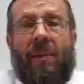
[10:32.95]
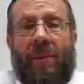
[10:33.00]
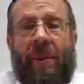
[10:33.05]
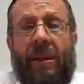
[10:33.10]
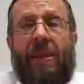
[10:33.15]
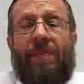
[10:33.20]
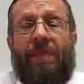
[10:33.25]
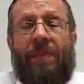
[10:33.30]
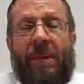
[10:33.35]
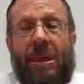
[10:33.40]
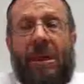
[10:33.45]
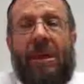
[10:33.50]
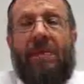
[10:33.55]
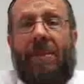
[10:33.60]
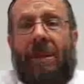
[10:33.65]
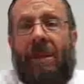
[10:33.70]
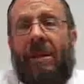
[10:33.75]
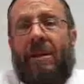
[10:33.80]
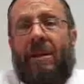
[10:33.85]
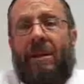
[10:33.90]
the
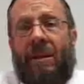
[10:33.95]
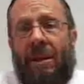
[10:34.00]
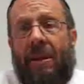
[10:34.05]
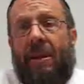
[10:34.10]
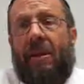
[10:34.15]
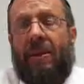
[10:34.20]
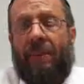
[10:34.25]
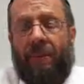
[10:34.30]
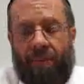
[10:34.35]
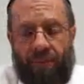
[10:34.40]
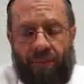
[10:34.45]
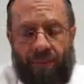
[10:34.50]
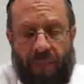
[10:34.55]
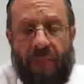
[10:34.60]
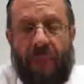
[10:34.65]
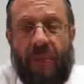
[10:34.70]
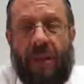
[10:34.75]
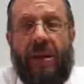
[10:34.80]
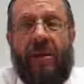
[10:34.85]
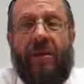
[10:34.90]
penimius, the
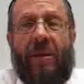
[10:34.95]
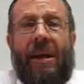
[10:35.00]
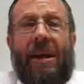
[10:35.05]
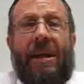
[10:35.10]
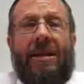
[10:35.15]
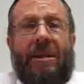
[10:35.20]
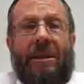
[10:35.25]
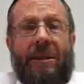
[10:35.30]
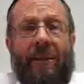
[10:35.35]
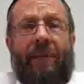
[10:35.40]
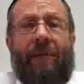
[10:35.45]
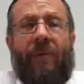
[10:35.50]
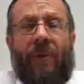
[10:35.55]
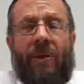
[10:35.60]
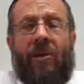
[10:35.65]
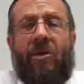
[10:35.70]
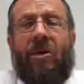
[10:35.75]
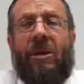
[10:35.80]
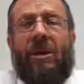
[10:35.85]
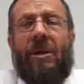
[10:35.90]
inner essence of
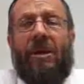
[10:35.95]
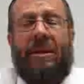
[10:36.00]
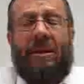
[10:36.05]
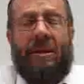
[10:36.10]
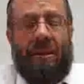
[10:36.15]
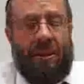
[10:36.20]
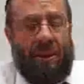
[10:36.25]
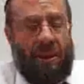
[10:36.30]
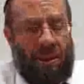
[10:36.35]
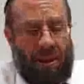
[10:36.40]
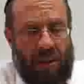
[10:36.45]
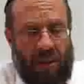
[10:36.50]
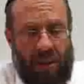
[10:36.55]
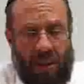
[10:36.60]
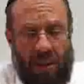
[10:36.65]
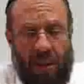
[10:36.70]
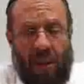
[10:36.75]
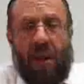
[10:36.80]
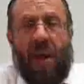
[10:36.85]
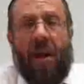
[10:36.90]
which is
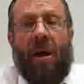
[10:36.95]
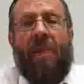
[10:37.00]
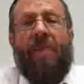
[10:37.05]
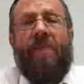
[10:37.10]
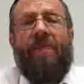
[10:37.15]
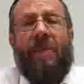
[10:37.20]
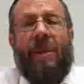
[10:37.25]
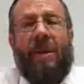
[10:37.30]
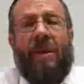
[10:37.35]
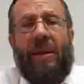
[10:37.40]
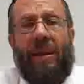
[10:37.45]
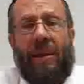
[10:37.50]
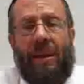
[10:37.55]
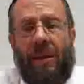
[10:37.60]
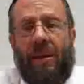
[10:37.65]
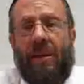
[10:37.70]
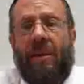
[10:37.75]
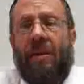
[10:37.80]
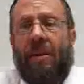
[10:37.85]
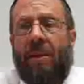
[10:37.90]
um,
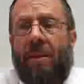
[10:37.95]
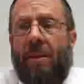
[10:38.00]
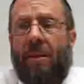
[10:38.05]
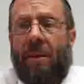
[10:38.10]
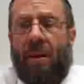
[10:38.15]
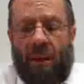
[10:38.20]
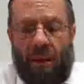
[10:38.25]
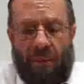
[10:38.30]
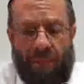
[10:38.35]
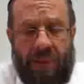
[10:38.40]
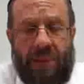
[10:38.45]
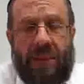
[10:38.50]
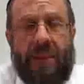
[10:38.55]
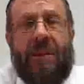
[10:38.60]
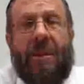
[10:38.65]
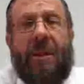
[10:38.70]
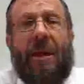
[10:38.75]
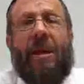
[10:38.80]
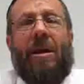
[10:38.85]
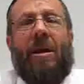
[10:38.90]
the um,
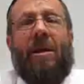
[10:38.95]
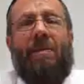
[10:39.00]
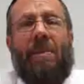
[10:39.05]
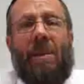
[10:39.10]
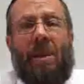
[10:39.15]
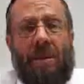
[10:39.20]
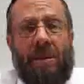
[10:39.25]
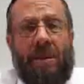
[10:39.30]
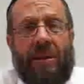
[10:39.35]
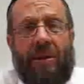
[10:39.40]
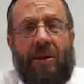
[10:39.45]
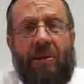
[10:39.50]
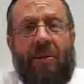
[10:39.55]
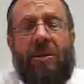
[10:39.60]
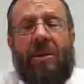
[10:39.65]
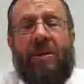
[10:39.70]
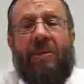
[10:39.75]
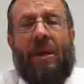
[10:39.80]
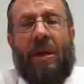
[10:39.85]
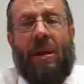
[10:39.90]
Sisra Kabbalah, the
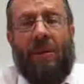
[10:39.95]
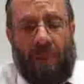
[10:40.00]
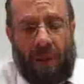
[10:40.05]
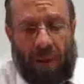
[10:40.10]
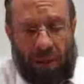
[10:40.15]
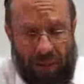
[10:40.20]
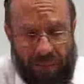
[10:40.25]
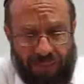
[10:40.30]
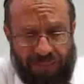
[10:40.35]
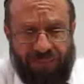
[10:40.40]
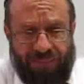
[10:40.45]
secrets of the Kabbalah.